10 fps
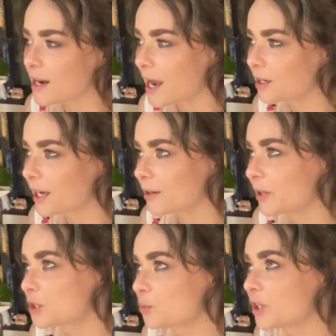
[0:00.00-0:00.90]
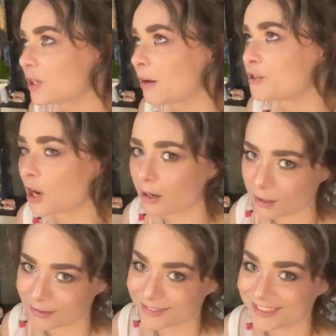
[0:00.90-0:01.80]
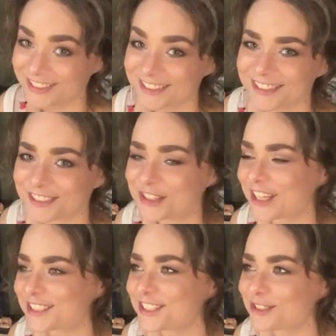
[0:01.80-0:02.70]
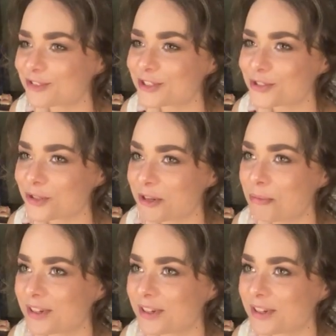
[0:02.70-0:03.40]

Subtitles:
I wish we could have a talk. That's a different story,